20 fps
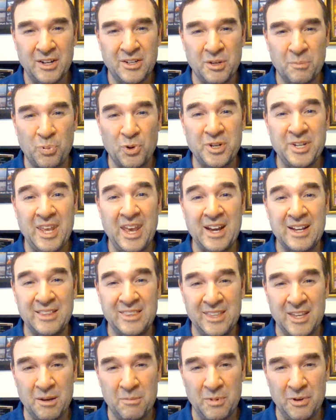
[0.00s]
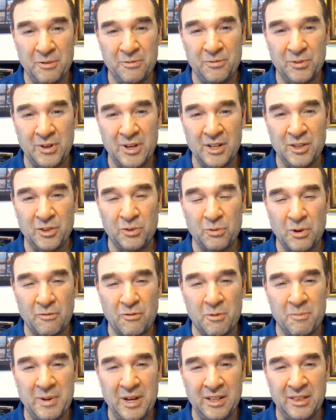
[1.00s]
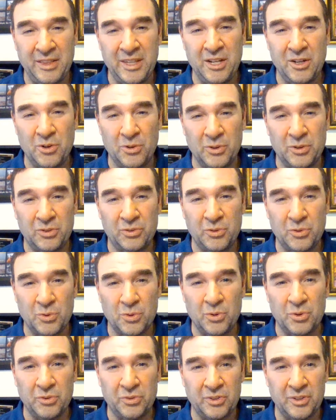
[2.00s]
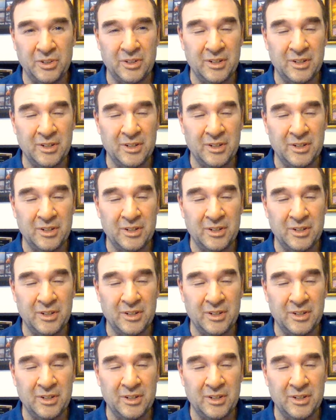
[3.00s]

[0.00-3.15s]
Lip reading: to protect them if guns were ever made legal in schools.